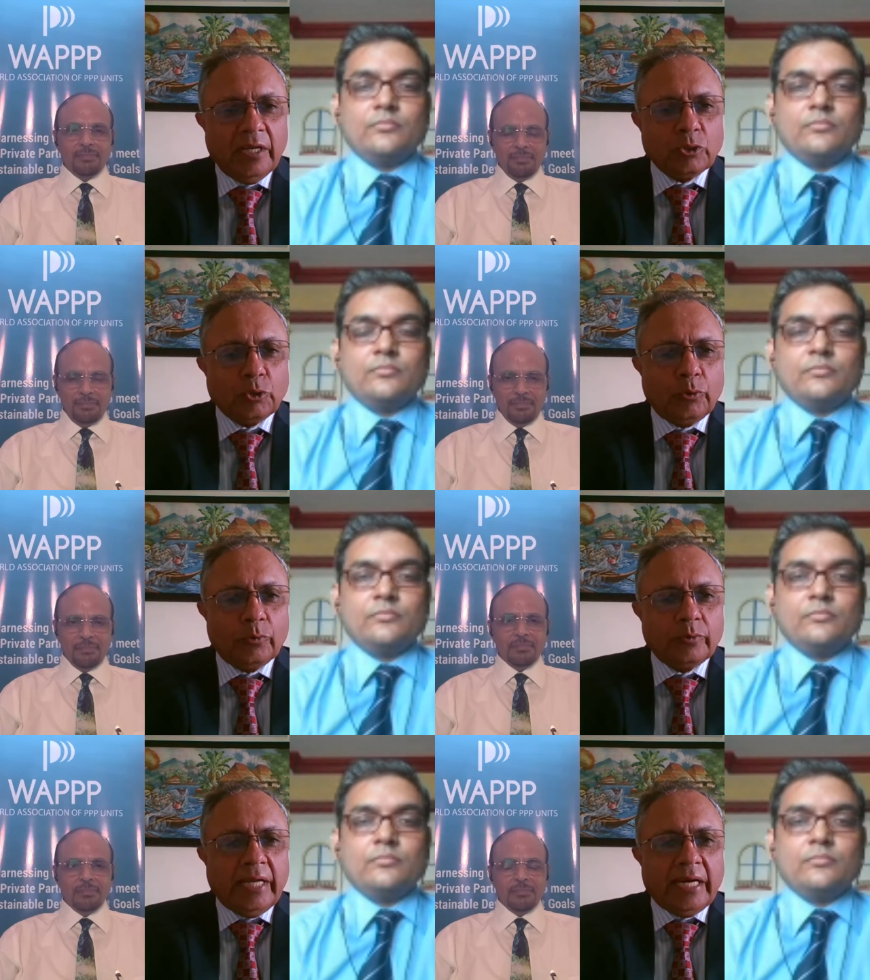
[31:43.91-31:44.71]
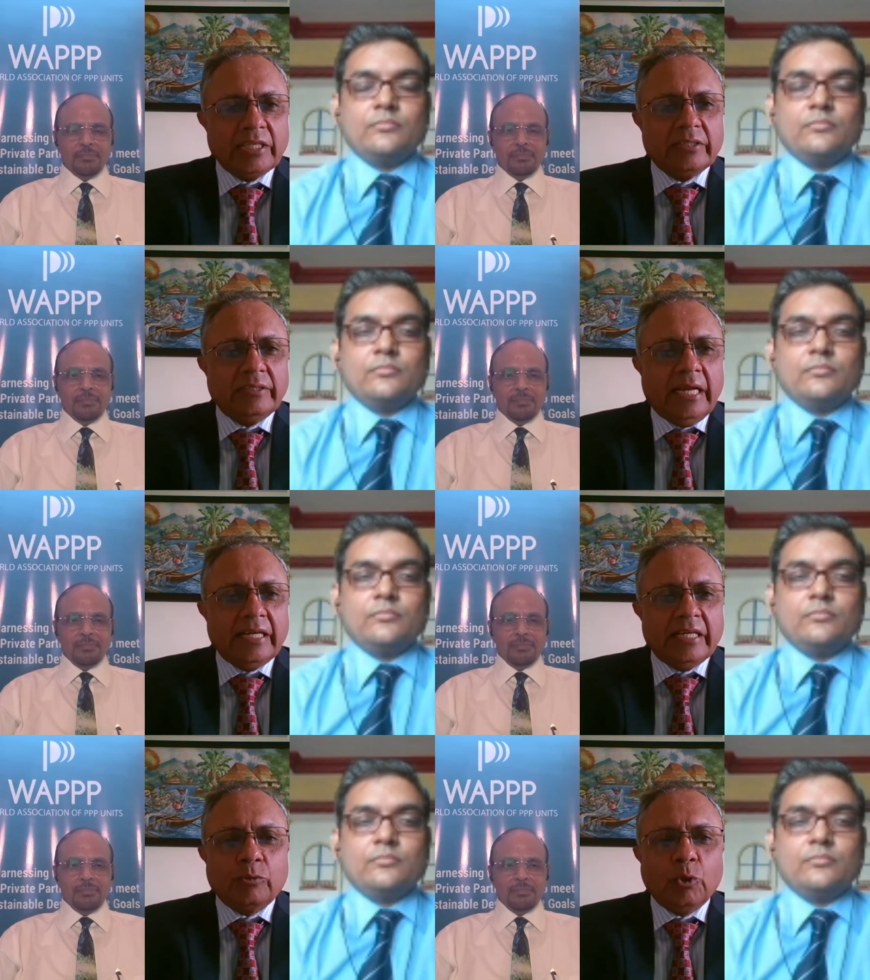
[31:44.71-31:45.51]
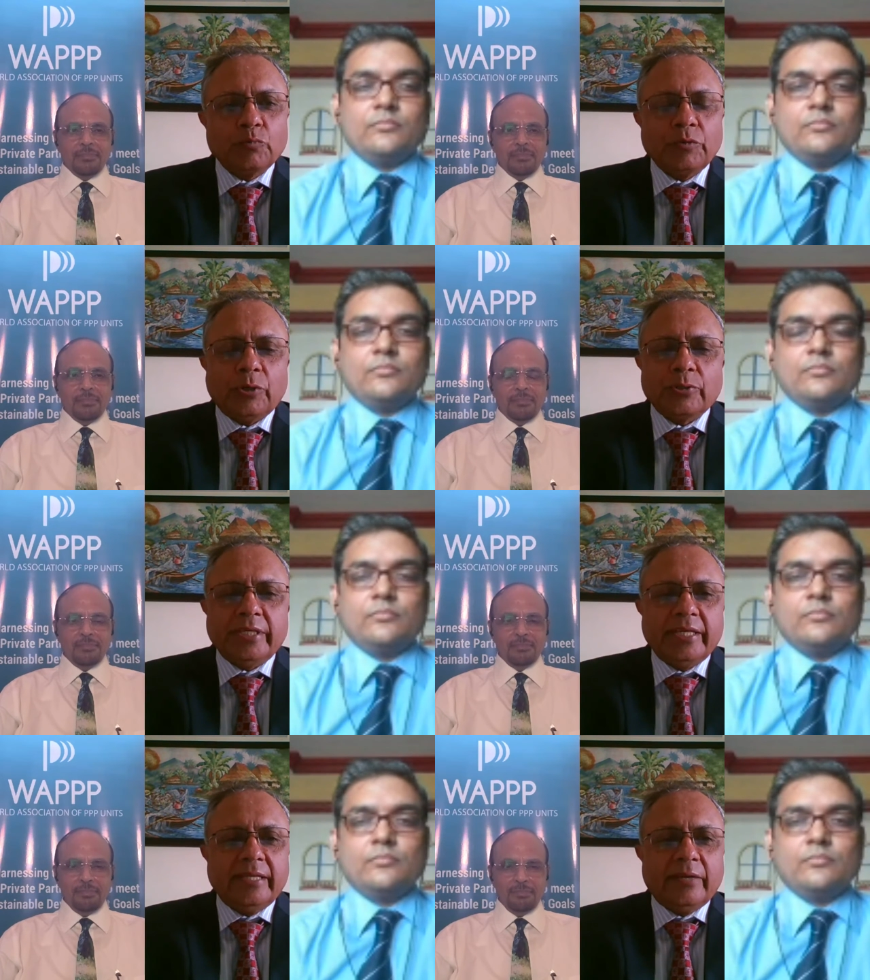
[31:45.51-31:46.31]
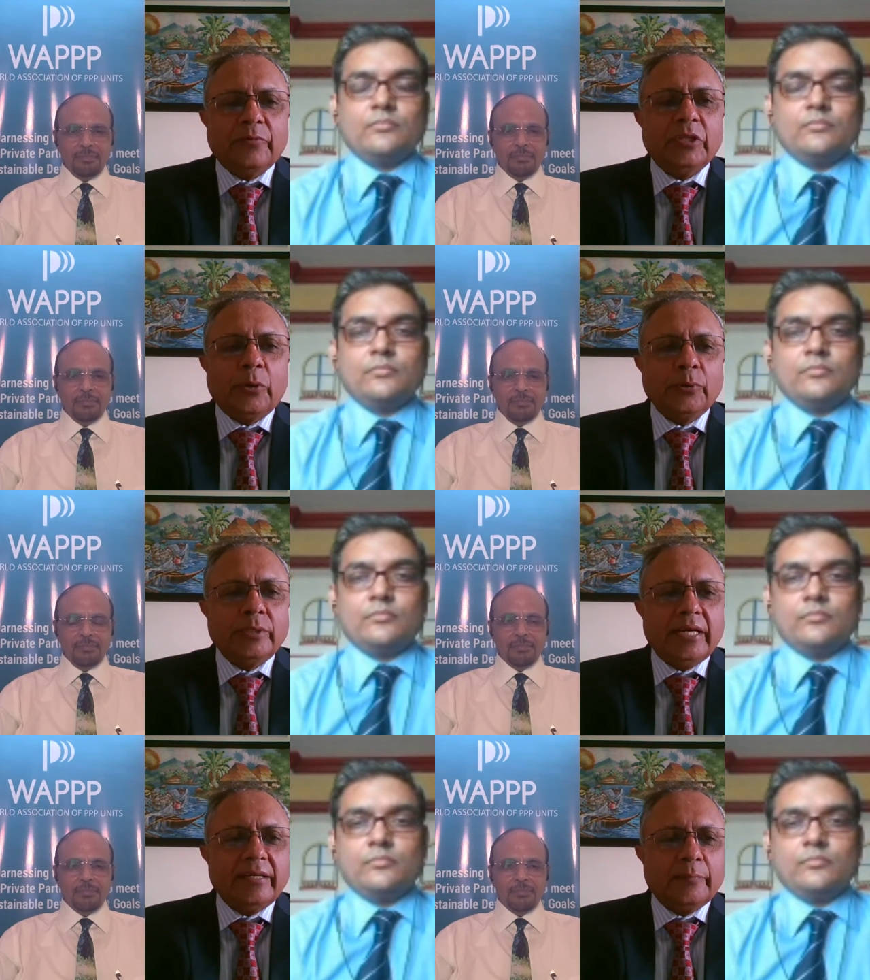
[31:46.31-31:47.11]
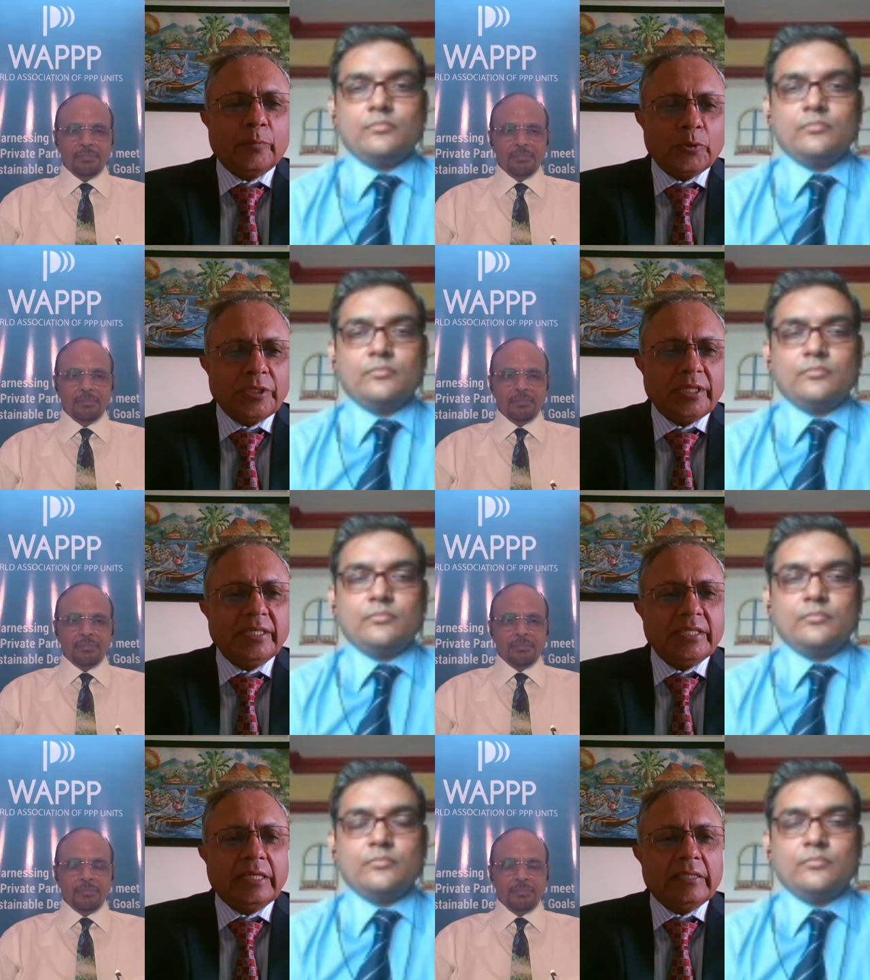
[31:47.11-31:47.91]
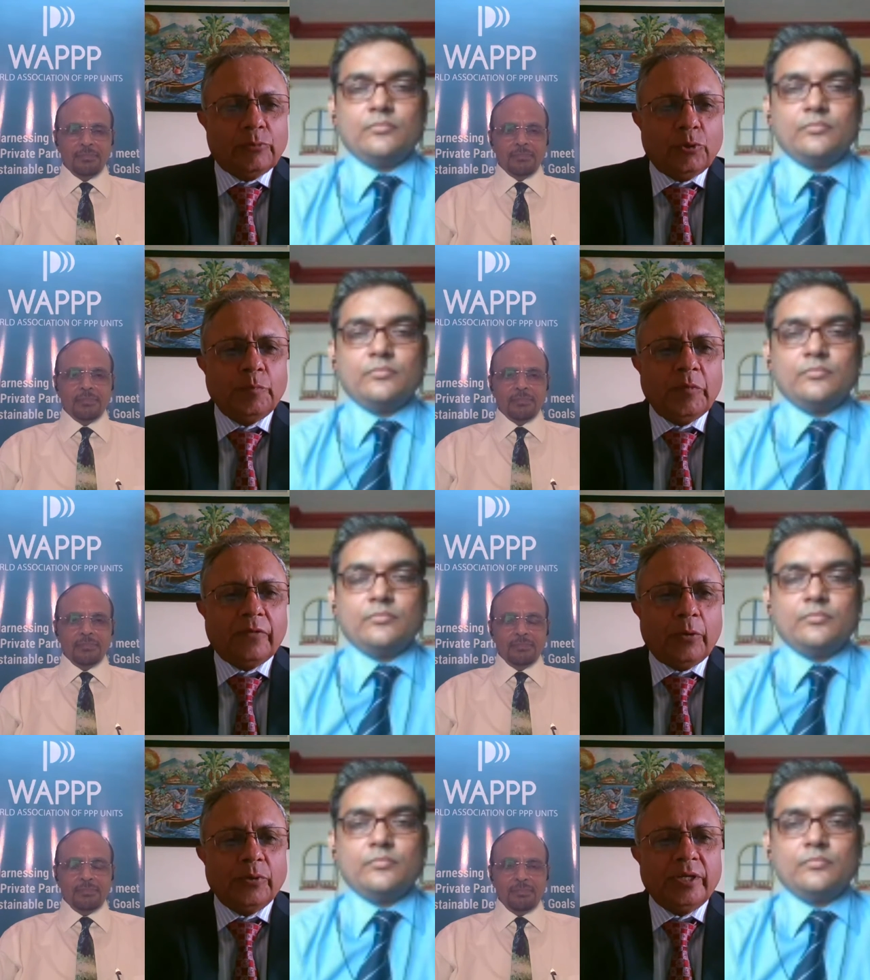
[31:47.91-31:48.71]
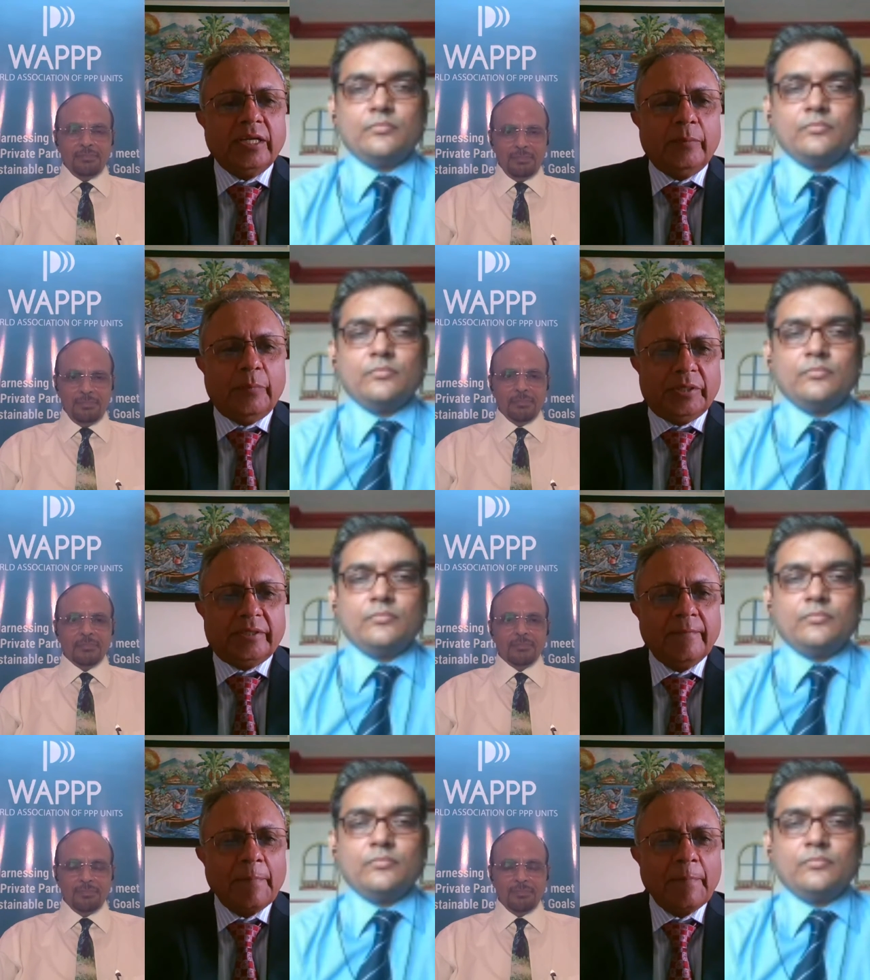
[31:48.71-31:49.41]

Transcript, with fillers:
Speaker 1: So that is that it goes without saying that without that, a project is going to be floundering a bit,